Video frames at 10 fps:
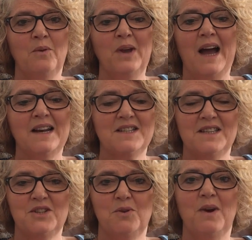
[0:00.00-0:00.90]
We had a
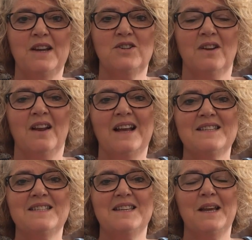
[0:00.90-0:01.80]
situation that
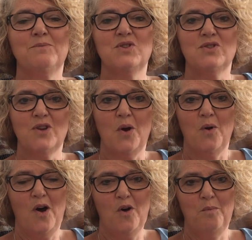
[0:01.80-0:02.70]
seemed so
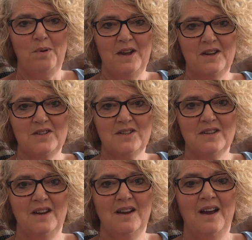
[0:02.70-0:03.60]

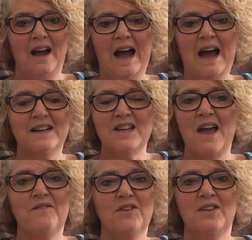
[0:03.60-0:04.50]
hopeless and
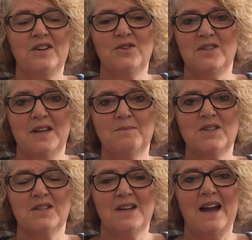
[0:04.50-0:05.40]
everything just seems
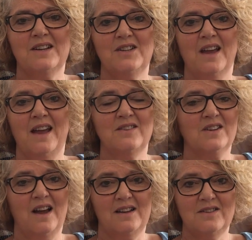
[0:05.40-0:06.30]
stacked
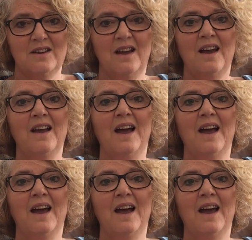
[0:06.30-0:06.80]
against Kasa,